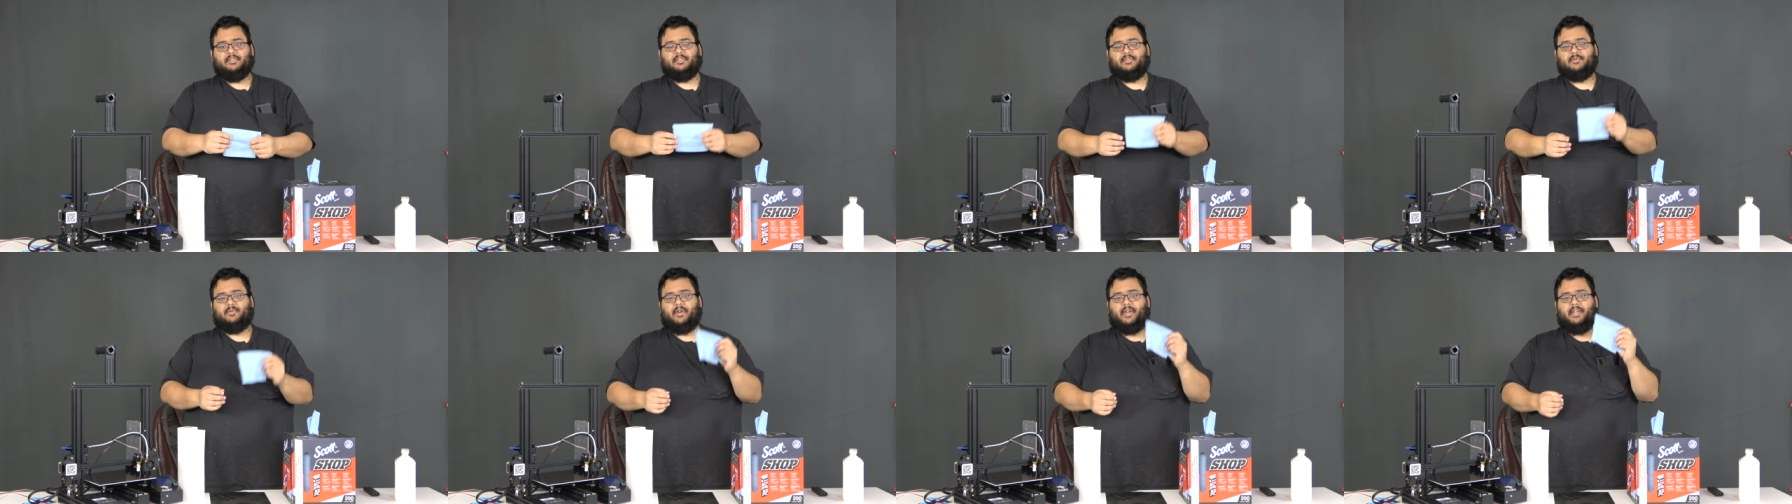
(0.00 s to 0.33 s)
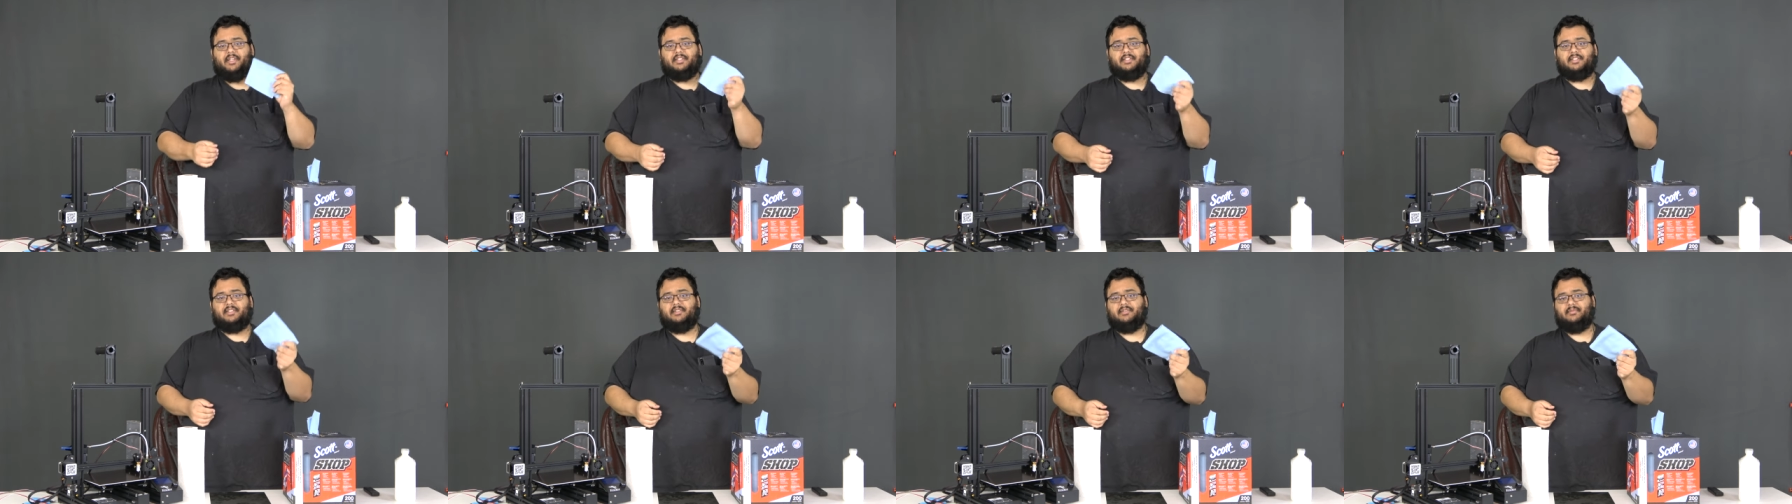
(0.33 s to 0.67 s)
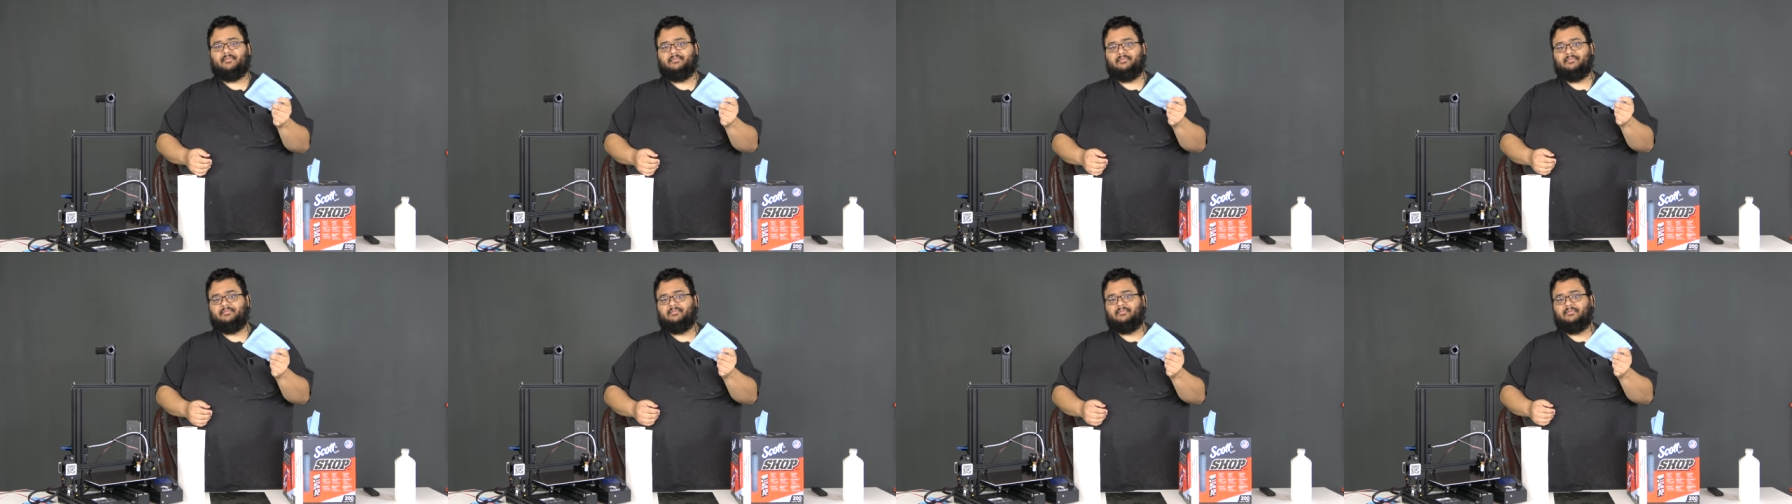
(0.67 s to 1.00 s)
twice.
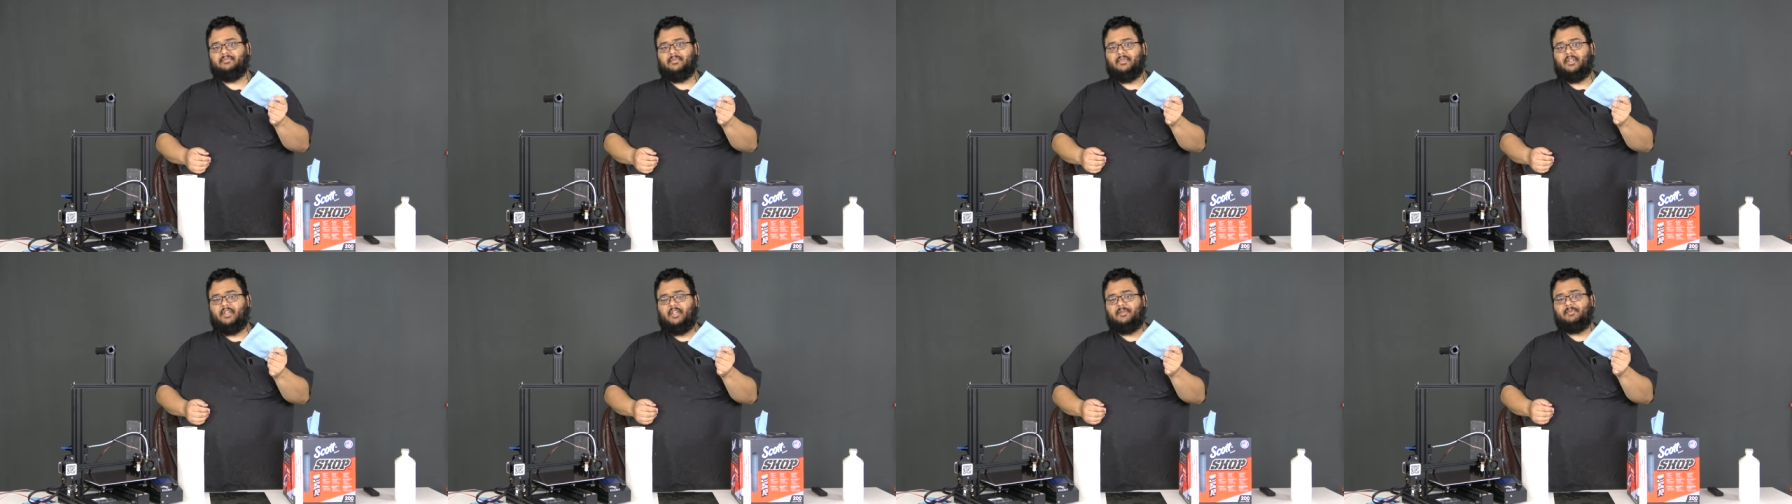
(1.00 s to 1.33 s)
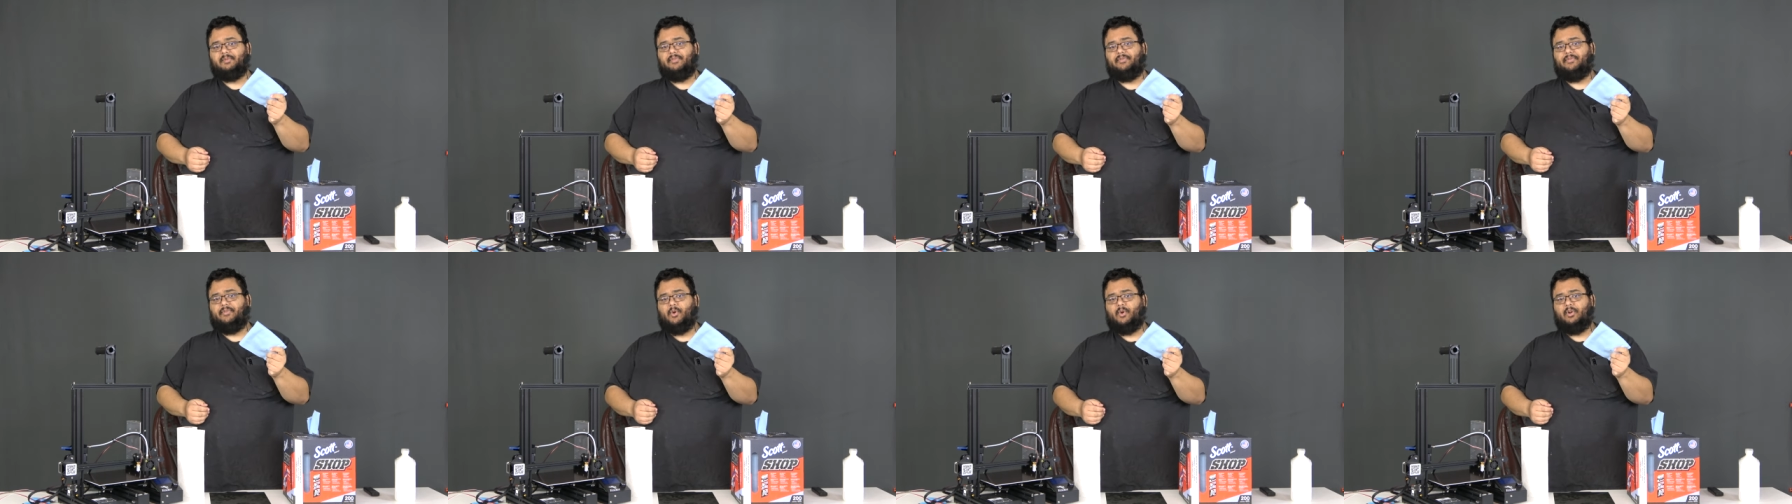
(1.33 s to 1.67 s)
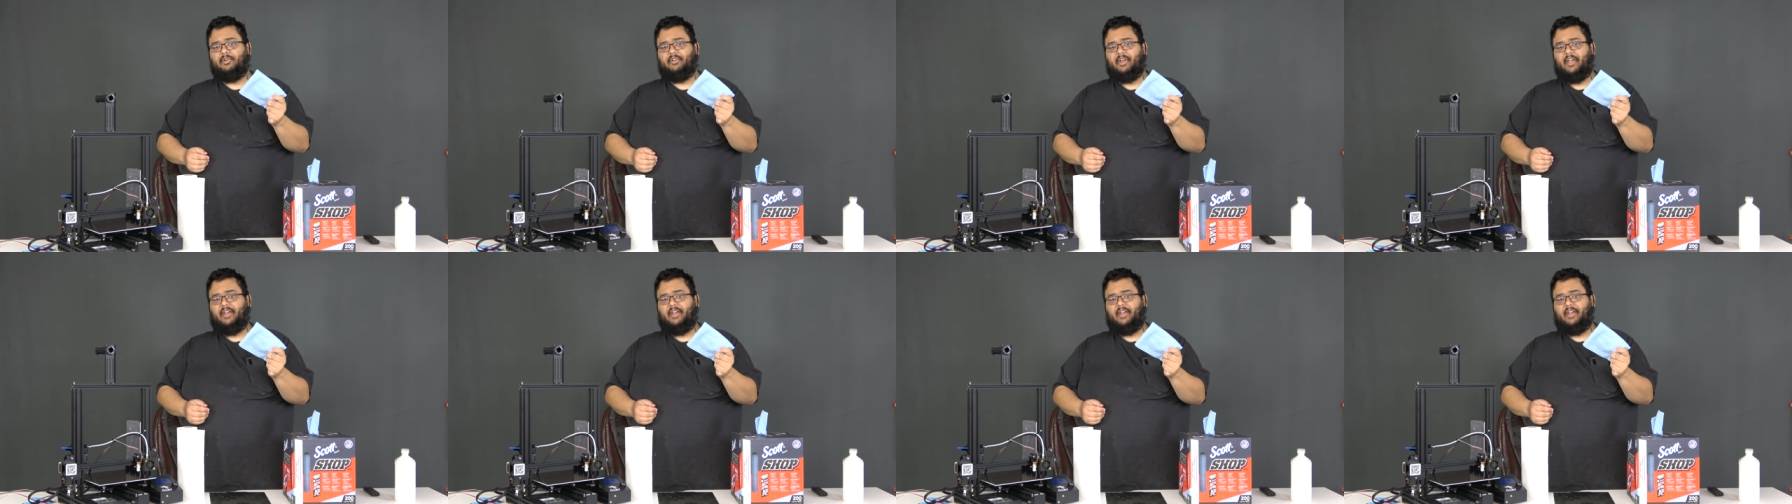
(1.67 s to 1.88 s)
It gives me four